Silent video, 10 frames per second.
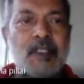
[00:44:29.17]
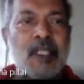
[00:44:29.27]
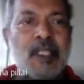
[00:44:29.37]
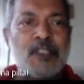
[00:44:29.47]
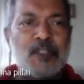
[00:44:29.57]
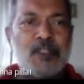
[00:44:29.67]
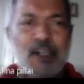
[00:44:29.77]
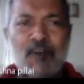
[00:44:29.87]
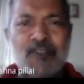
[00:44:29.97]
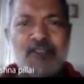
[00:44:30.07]
So
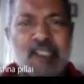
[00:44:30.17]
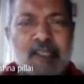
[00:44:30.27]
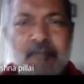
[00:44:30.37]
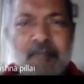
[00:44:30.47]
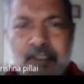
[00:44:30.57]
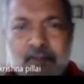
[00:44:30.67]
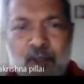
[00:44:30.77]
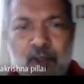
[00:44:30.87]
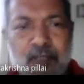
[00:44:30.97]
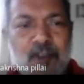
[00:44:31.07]
now a little bit more
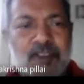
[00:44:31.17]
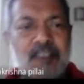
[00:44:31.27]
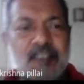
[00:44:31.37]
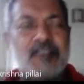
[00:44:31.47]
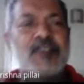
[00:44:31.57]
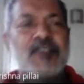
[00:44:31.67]
about these